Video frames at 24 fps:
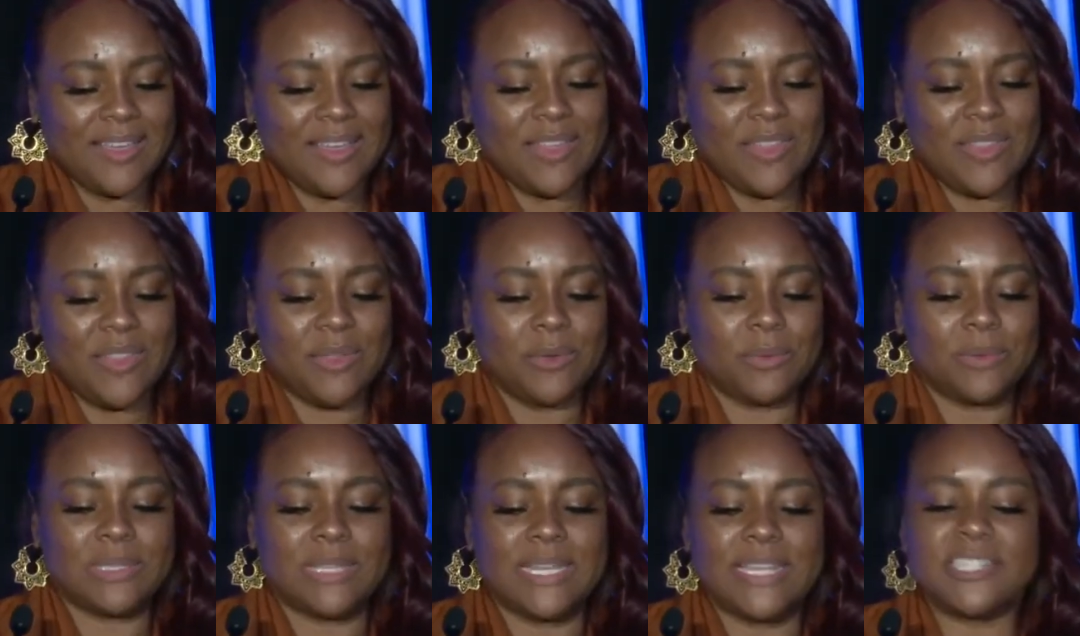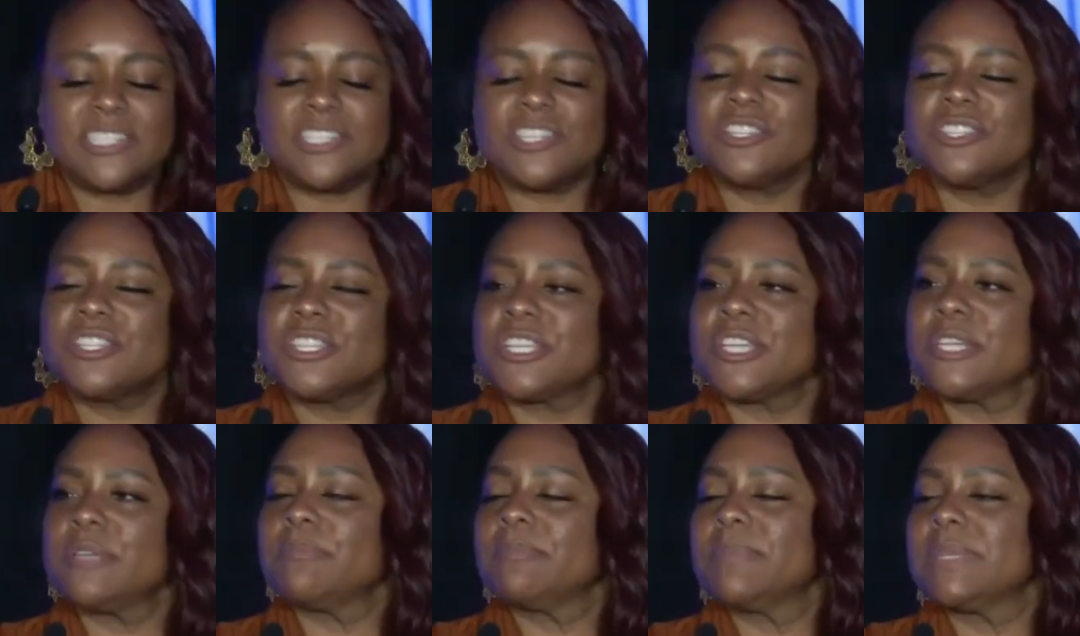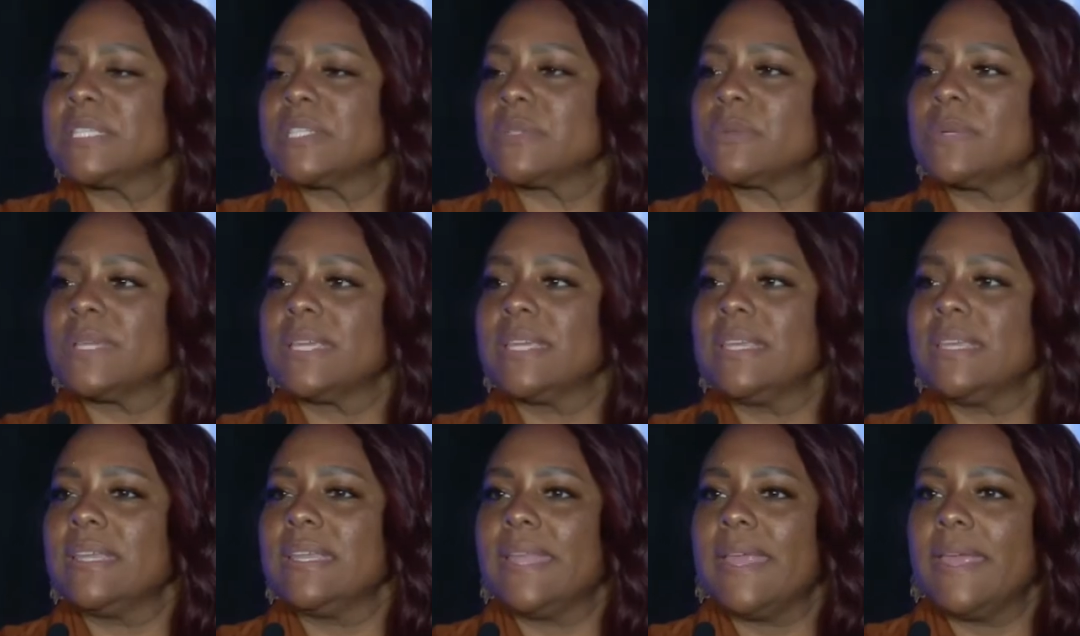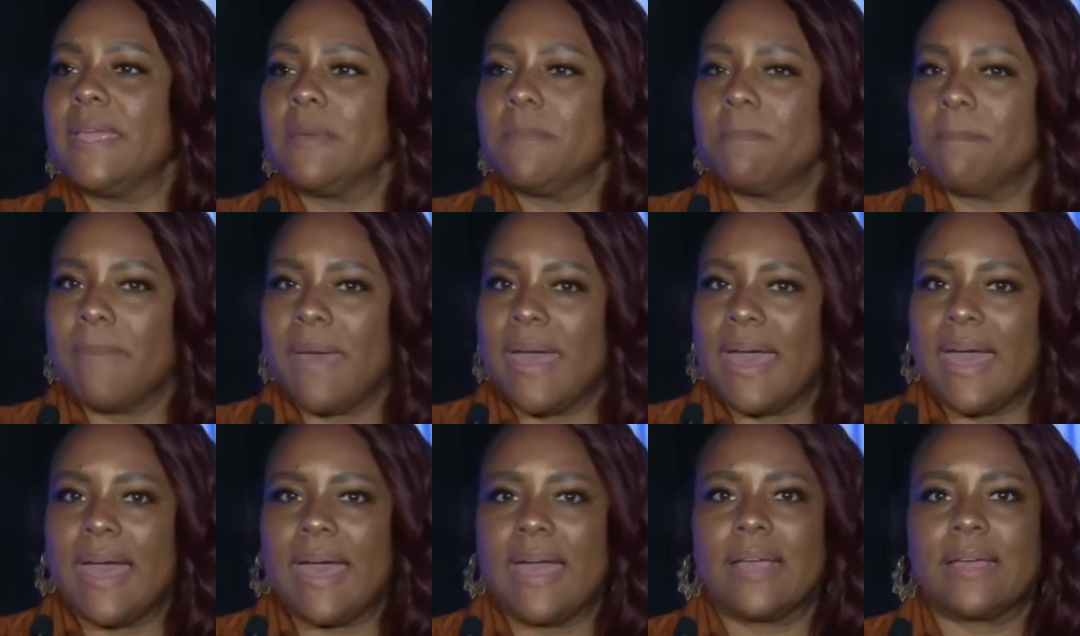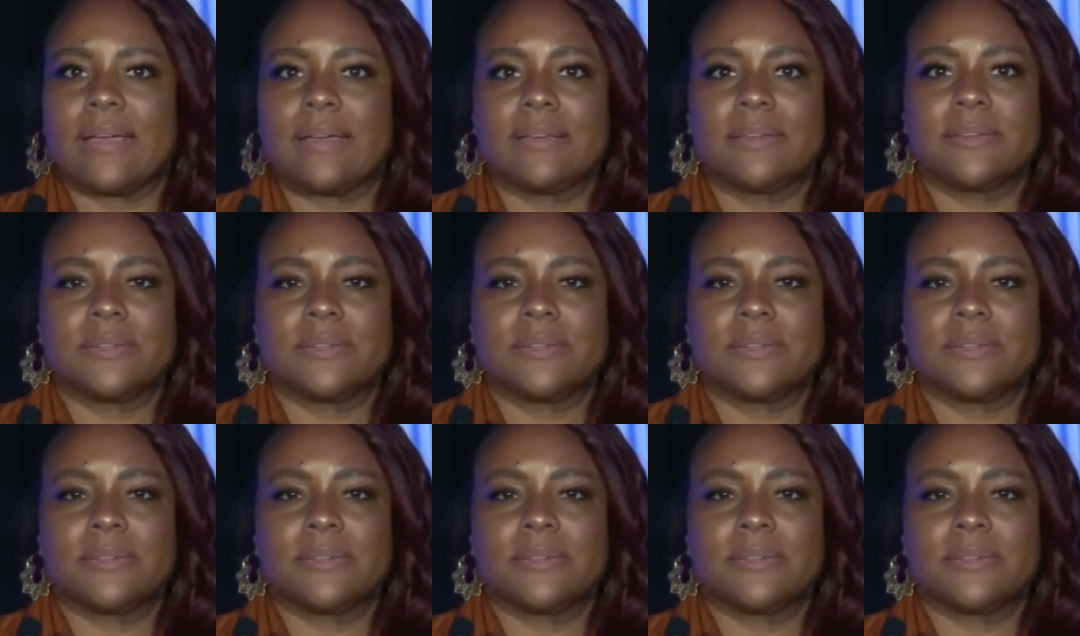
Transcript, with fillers: The relationship between MPAC,